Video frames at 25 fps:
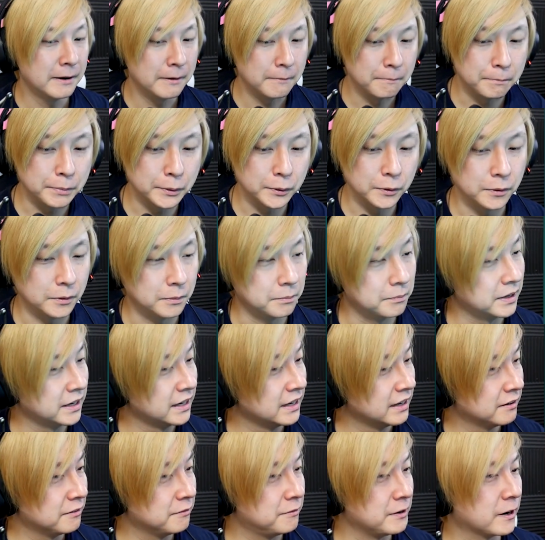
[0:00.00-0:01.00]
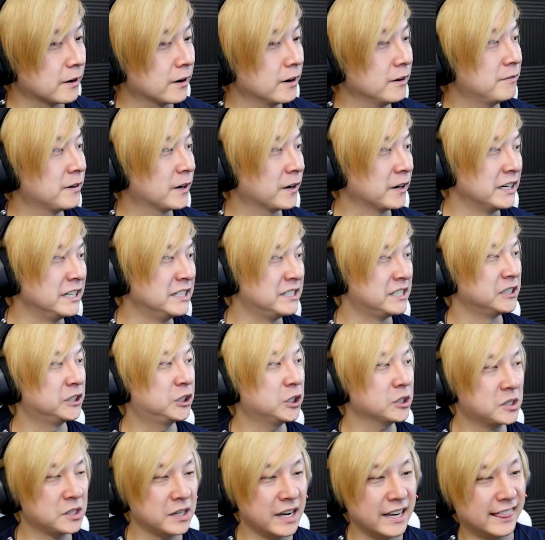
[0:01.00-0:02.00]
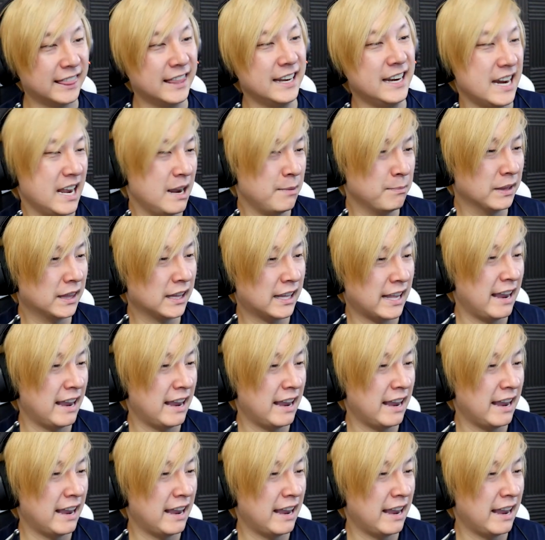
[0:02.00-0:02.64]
Boom. Very, very easy. Just like the name of the